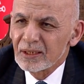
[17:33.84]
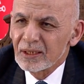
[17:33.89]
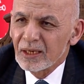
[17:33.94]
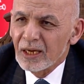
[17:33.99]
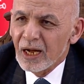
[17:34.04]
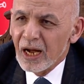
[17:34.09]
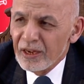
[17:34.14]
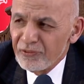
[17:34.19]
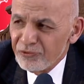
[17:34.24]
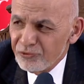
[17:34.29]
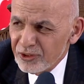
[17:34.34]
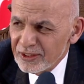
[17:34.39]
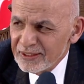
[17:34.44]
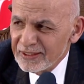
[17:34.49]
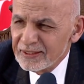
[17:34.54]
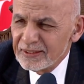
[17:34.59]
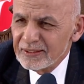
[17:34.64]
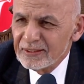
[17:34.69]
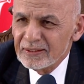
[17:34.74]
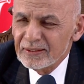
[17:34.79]
I've
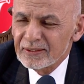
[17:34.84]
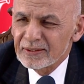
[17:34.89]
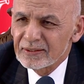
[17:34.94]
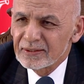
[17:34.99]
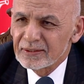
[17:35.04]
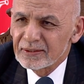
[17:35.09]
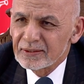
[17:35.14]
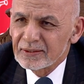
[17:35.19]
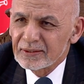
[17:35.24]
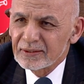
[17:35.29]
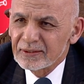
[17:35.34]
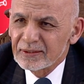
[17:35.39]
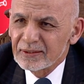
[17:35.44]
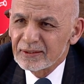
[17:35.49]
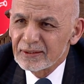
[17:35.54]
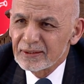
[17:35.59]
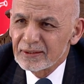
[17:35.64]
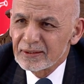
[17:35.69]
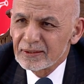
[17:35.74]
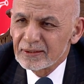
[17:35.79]
written
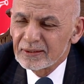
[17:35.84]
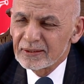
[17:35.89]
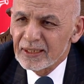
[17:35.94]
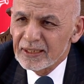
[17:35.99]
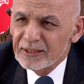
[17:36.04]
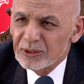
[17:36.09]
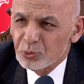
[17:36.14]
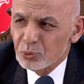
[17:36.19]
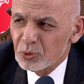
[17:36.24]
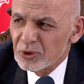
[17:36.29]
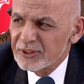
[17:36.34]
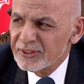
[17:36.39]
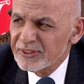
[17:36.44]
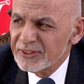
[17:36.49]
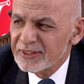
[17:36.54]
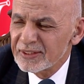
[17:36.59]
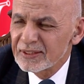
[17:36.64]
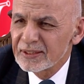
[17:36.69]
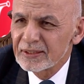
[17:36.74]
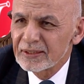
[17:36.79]
these words
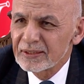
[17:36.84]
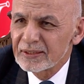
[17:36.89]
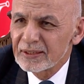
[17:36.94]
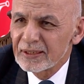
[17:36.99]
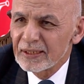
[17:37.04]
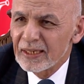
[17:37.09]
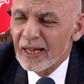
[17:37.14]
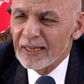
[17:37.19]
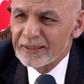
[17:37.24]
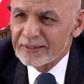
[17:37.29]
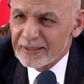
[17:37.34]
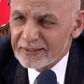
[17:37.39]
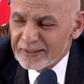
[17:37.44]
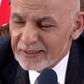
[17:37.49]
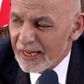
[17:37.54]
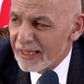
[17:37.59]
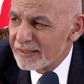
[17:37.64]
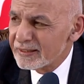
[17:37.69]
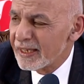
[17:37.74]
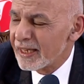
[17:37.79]
under the
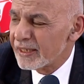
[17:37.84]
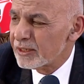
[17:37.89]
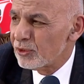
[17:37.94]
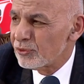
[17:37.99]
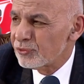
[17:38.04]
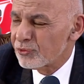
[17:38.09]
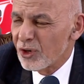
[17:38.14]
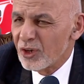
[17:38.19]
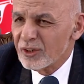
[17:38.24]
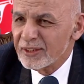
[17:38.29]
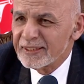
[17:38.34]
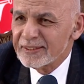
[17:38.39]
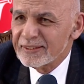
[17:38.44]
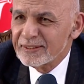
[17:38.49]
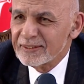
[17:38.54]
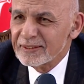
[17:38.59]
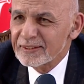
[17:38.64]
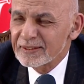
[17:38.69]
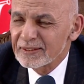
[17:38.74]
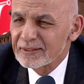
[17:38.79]
attack of
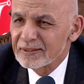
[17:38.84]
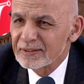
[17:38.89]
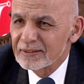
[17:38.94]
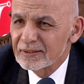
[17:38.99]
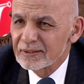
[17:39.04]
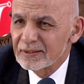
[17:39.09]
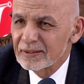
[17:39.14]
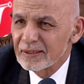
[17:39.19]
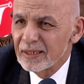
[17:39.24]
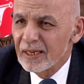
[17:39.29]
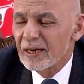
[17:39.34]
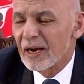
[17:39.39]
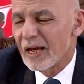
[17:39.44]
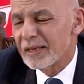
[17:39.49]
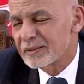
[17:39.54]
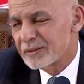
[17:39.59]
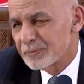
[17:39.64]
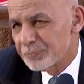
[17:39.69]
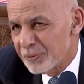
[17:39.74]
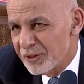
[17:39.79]
rockets and
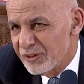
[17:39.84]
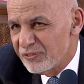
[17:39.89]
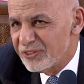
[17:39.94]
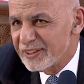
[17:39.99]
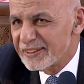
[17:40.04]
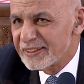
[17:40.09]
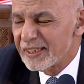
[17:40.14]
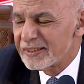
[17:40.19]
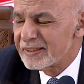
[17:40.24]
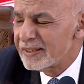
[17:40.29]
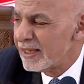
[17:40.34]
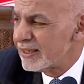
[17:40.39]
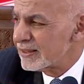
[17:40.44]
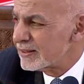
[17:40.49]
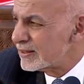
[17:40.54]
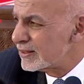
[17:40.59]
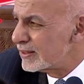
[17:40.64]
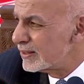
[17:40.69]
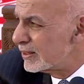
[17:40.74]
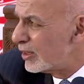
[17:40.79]
under previous attacks
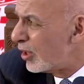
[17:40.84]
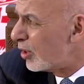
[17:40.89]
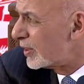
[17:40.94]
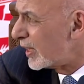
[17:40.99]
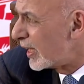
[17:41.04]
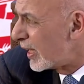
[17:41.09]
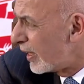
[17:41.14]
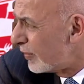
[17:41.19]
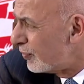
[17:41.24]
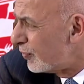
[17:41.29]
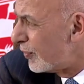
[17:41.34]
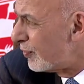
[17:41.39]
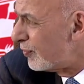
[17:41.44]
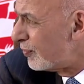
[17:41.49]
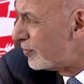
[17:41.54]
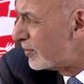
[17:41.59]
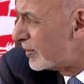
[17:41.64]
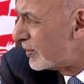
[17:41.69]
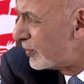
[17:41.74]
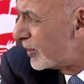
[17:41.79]
on the life of
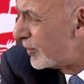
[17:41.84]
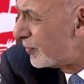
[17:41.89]
the